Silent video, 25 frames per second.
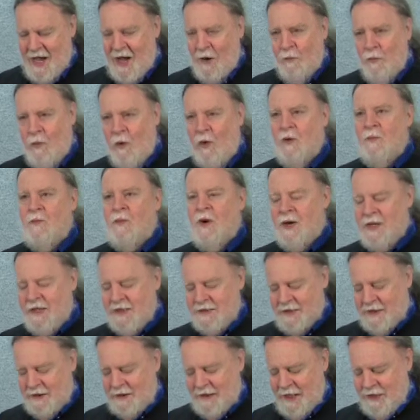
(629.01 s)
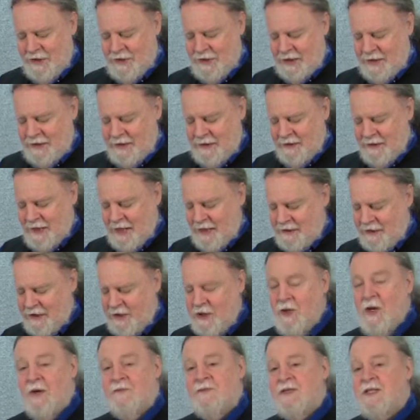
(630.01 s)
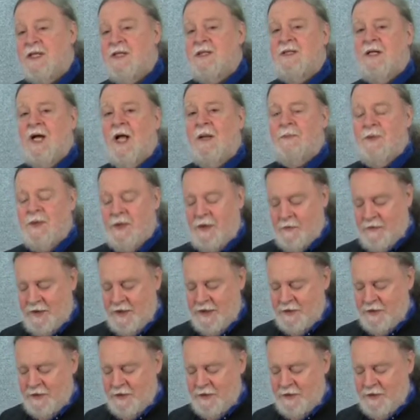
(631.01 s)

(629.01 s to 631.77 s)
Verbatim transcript: Walmart is alleging that the UFCW